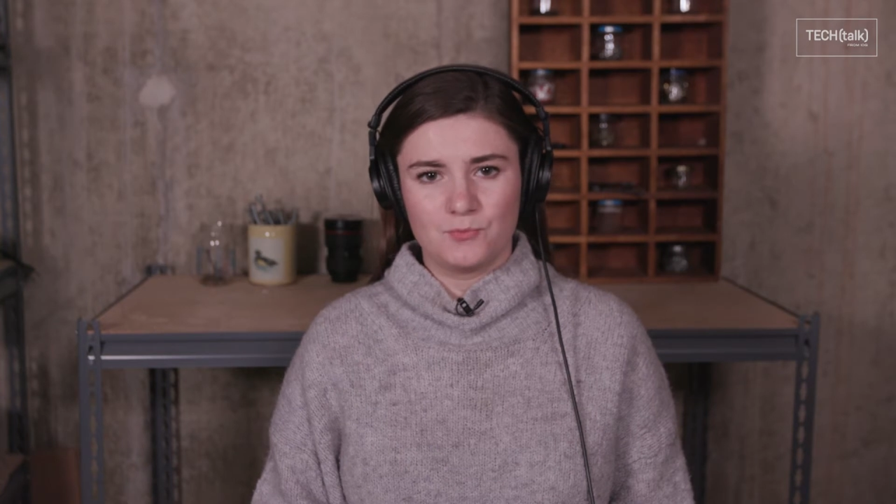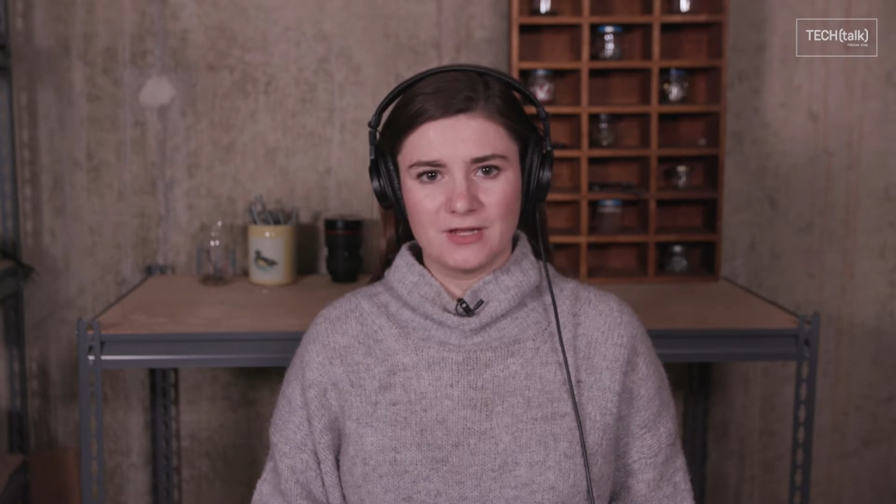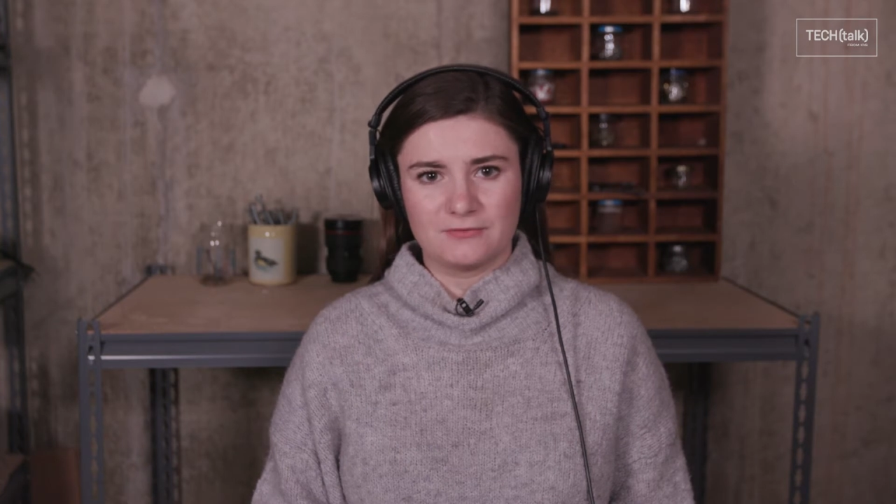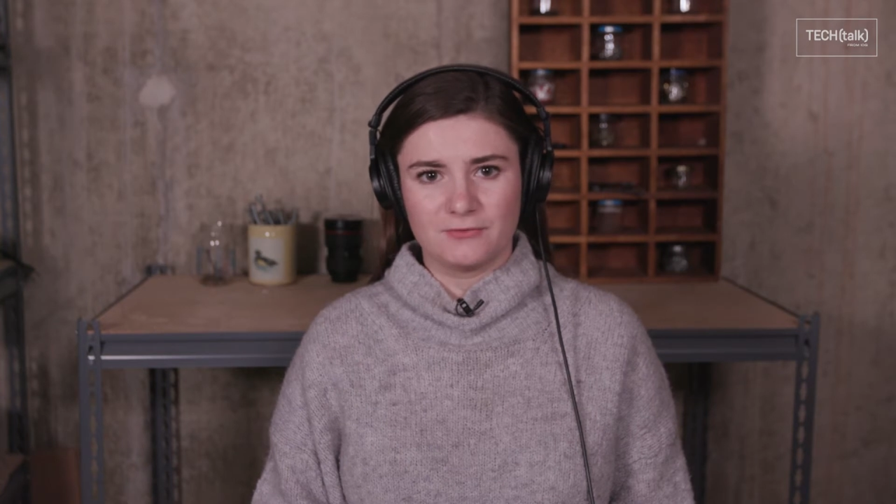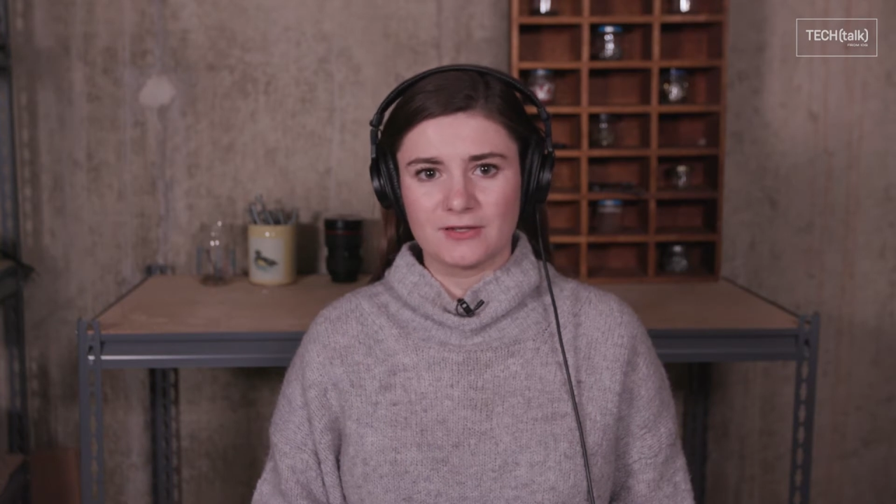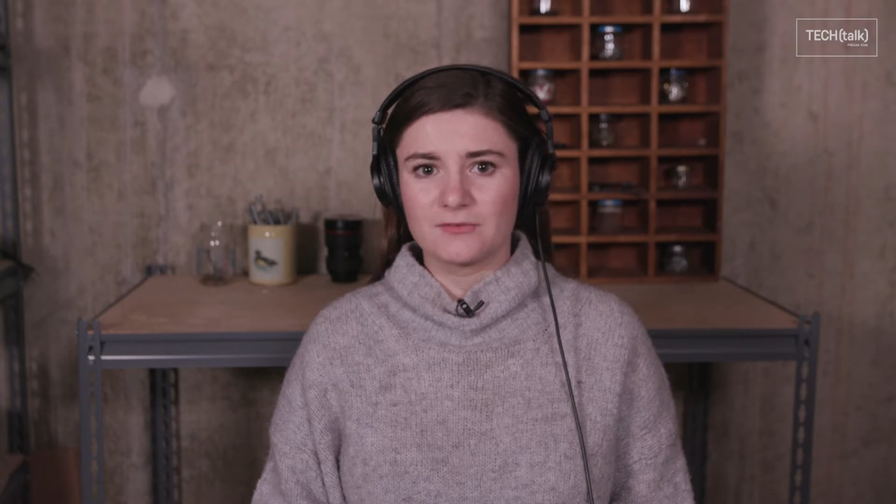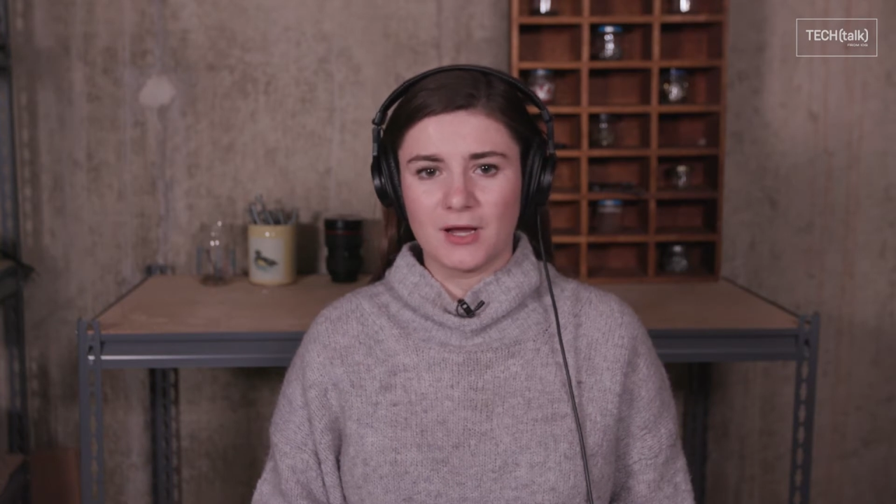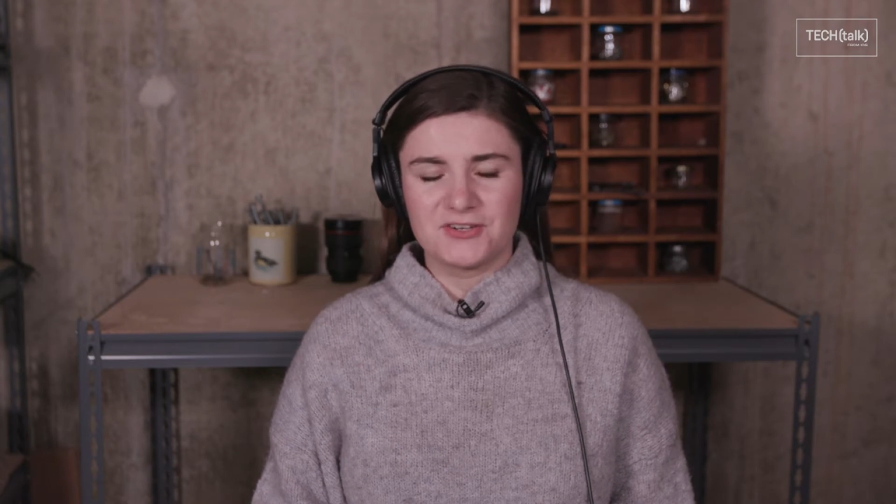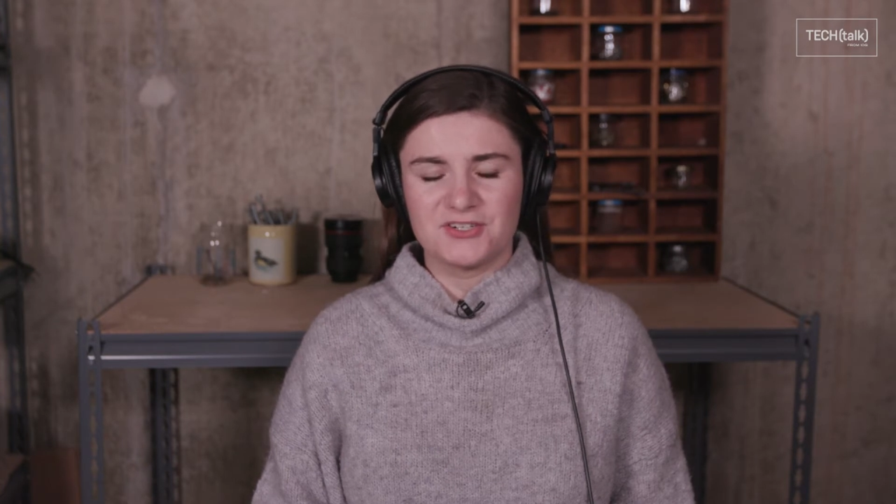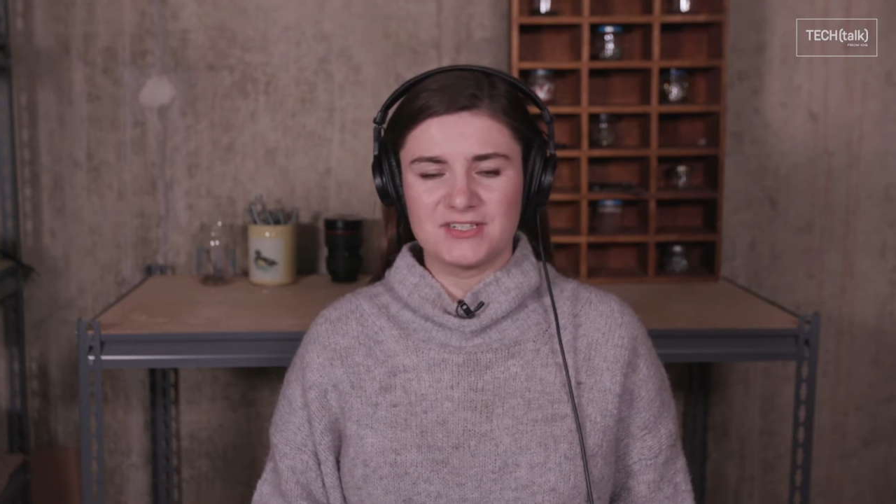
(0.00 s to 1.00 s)
Netflix
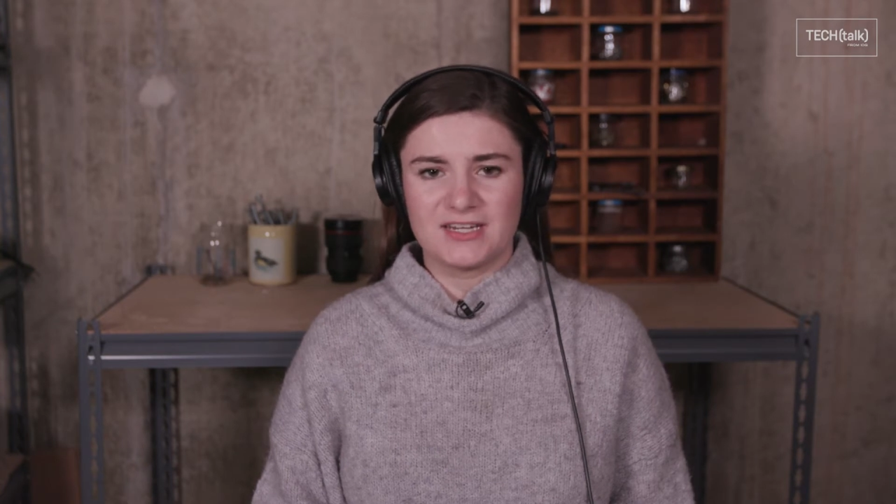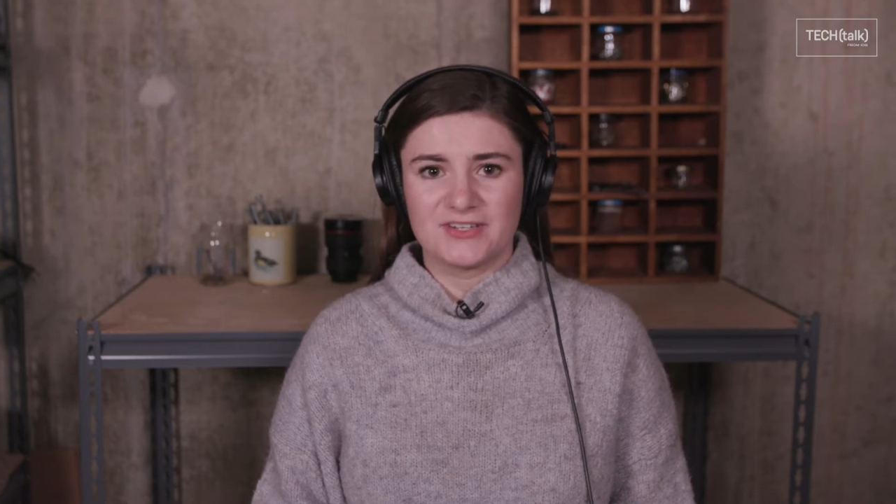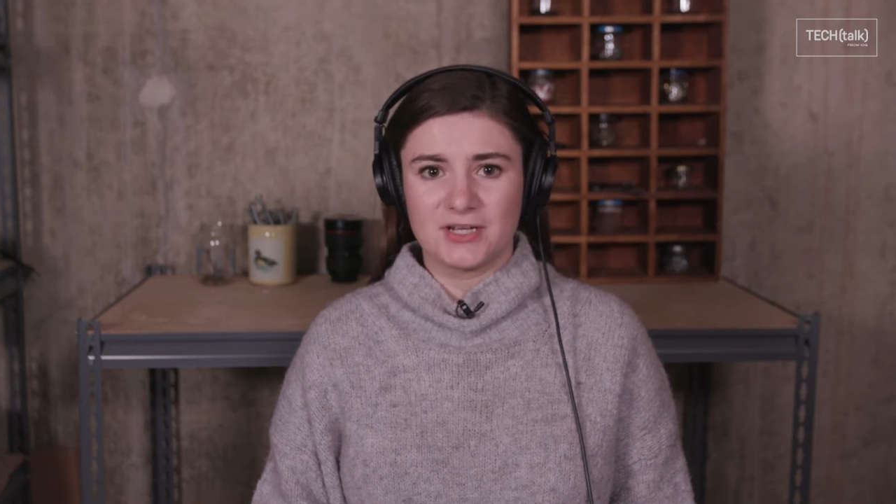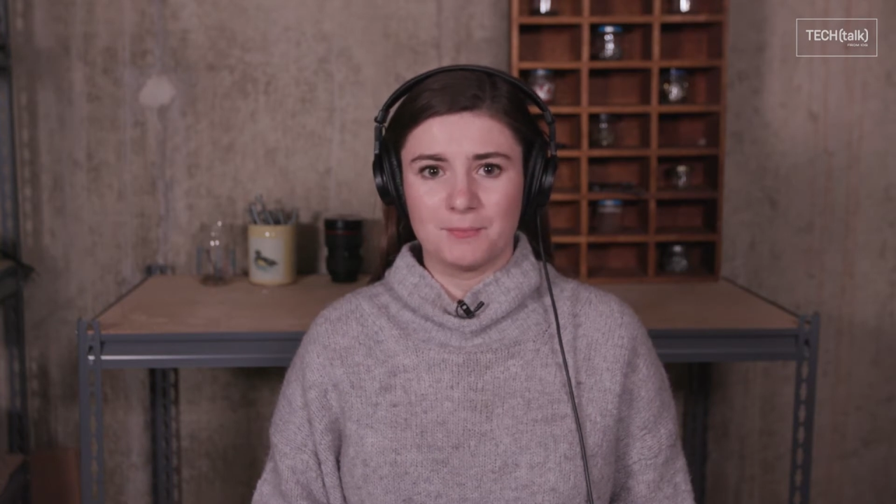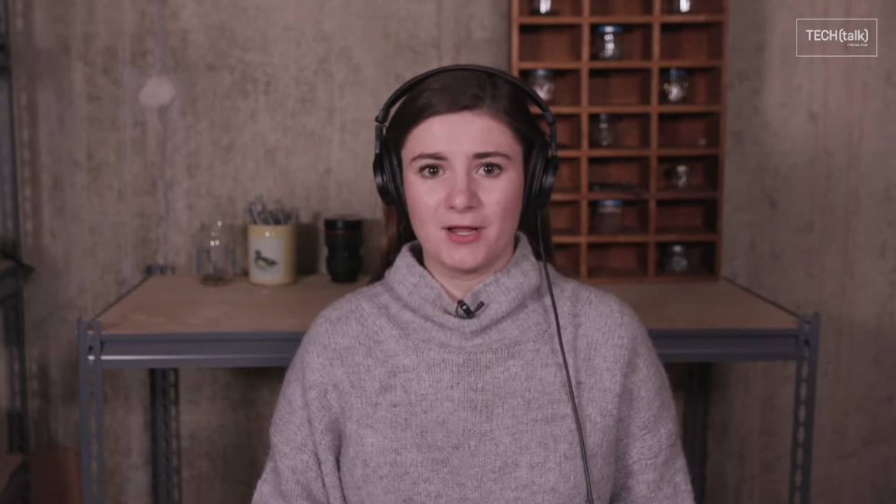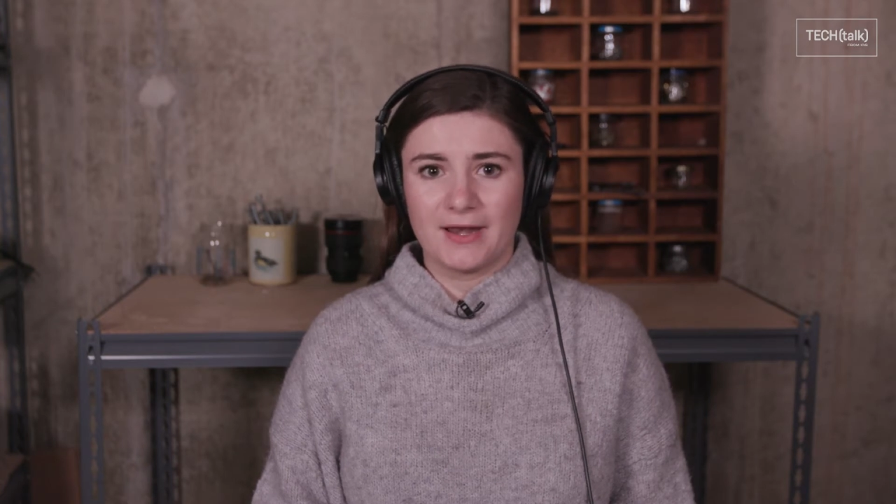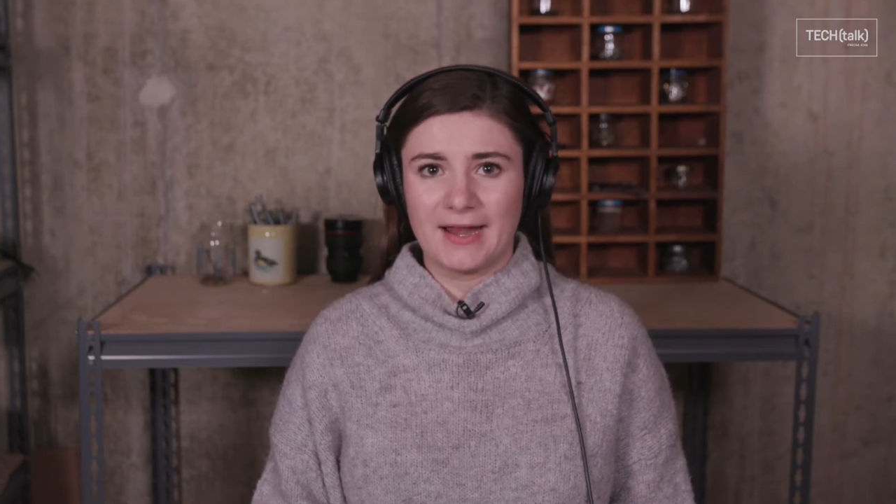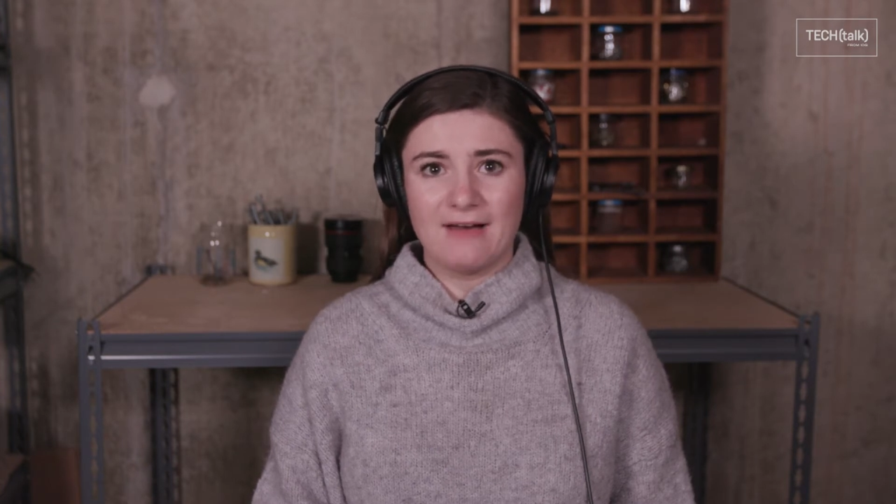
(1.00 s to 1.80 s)
watching to catch up on.